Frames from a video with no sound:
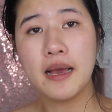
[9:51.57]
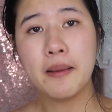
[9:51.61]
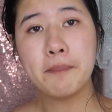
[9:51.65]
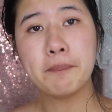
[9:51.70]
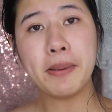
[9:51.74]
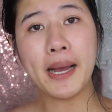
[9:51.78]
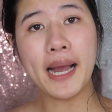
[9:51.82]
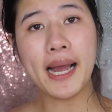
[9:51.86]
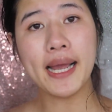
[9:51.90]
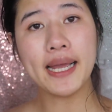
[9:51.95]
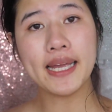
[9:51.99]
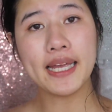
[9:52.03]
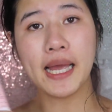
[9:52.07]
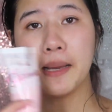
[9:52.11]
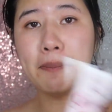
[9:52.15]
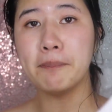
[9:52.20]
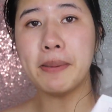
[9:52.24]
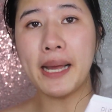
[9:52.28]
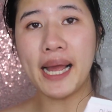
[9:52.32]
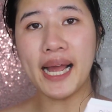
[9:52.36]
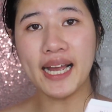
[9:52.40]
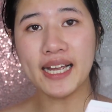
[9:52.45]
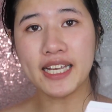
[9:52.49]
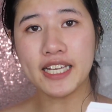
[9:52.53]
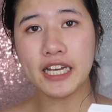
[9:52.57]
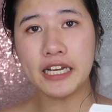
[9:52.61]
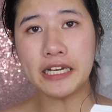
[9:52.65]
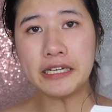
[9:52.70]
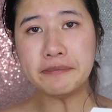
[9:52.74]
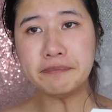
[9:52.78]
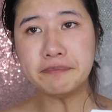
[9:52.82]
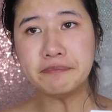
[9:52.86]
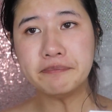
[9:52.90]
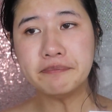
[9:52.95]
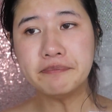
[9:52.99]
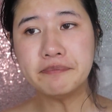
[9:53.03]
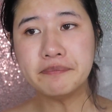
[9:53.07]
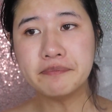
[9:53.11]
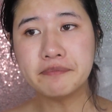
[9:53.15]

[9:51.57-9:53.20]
buying a backup